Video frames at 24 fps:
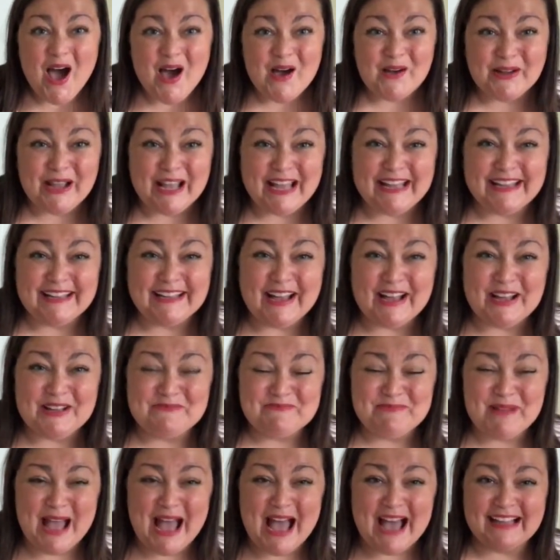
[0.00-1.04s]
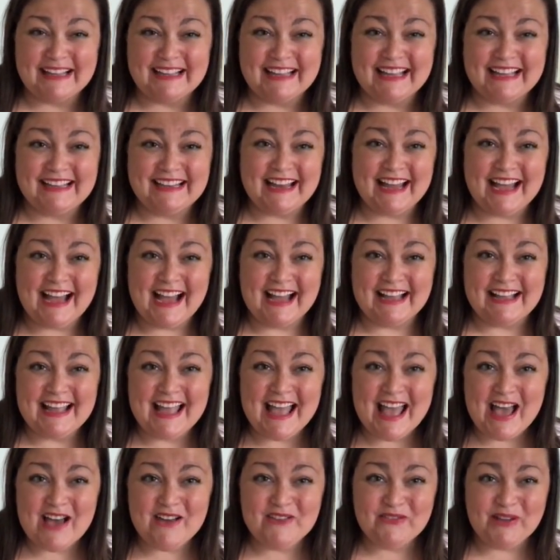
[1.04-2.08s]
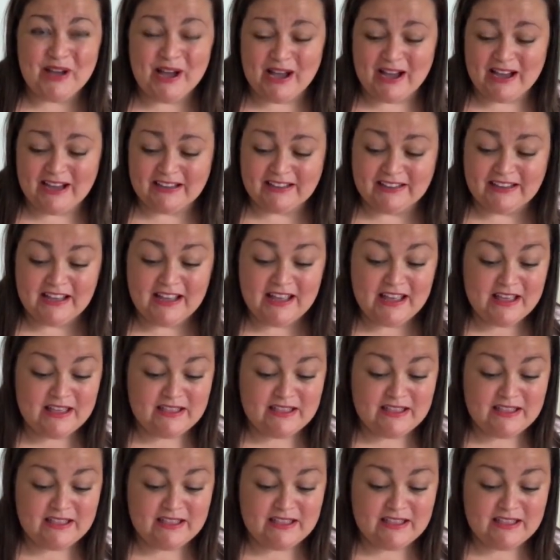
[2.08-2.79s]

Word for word: Okay, I'm back and I have on